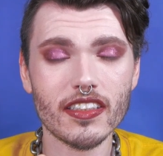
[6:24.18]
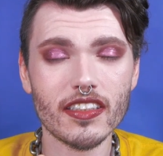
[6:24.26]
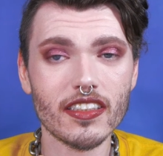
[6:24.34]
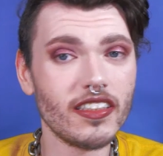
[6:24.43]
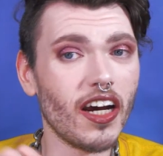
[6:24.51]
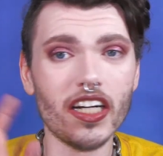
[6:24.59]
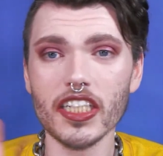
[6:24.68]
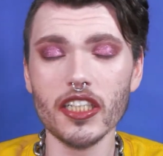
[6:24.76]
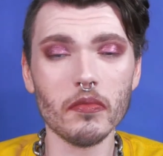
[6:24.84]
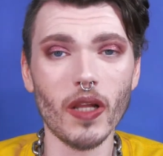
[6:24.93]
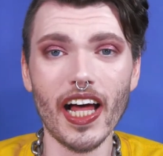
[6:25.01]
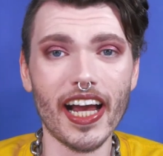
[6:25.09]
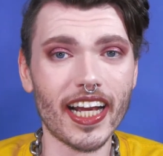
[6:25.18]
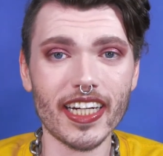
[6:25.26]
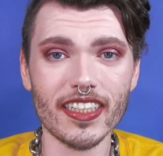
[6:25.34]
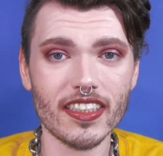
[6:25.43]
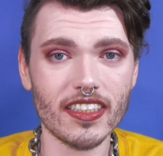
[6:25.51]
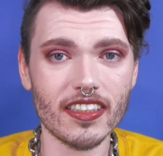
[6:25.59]
Not a good
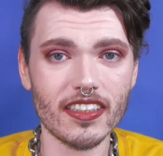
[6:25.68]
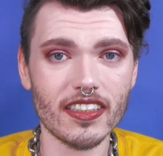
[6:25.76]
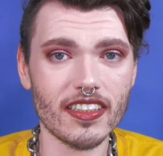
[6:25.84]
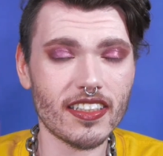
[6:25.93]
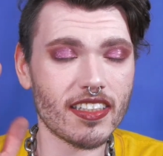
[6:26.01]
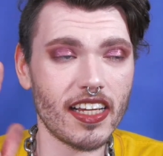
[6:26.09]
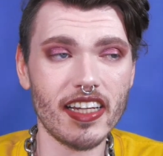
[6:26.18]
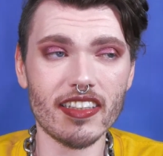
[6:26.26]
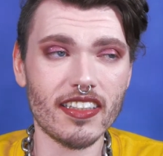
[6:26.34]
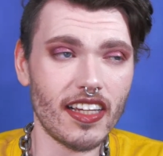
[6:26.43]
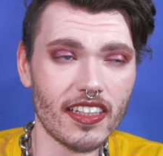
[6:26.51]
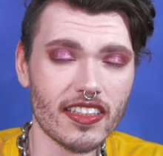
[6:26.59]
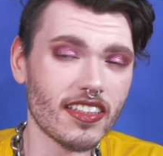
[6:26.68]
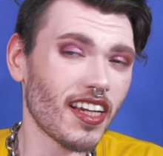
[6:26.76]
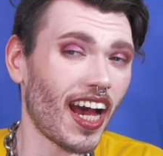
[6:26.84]
black. It's